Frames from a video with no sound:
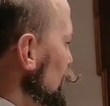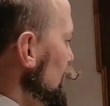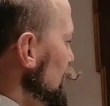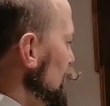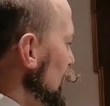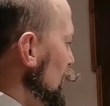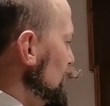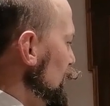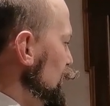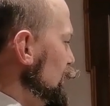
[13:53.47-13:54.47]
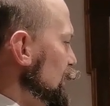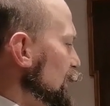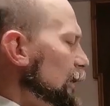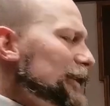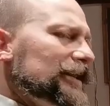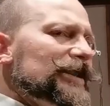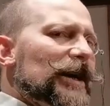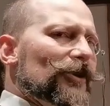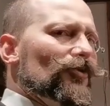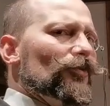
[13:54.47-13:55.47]
this is actually sticking
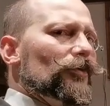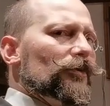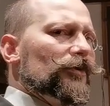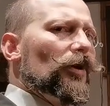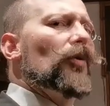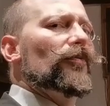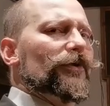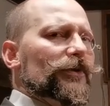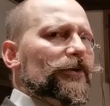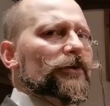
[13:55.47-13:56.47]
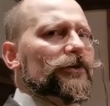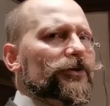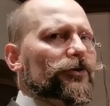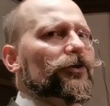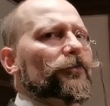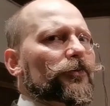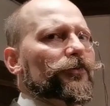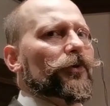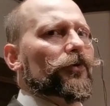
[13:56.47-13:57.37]
down over the sternum of the